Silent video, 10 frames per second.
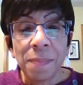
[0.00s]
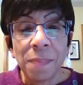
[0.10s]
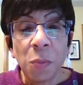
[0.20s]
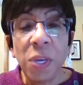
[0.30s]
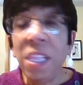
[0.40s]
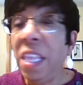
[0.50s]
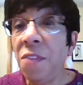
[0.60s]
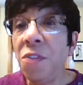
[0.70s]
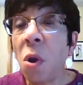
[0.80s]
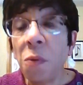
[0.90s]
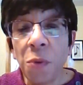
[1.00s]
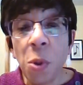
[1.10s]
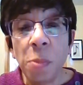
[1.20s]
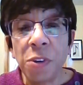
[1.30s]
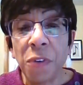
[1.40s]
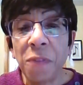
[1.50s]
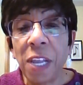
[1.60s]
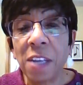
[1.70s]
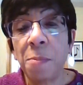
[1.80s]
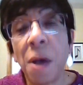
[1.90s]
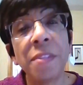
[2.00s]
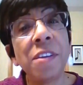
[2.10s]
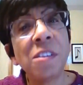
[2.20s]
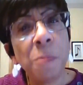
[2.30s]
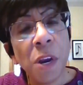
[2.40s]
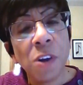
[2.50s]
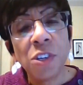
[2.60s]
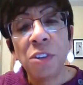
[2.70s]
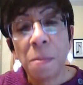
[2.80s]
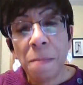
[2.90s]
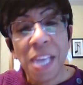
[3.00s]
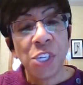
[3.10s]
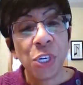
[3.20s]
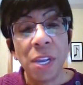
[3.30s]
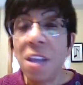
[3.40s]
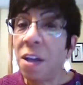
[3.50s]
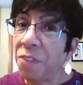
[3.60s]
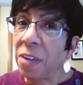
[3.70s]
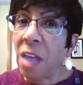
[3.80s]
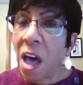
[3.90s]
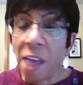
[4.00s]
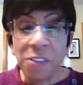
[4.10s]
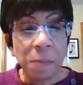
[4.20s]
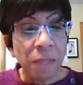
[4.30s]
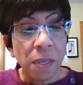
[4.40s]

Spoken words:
We leave no room to reflect upon the spiritual dimension of our lives.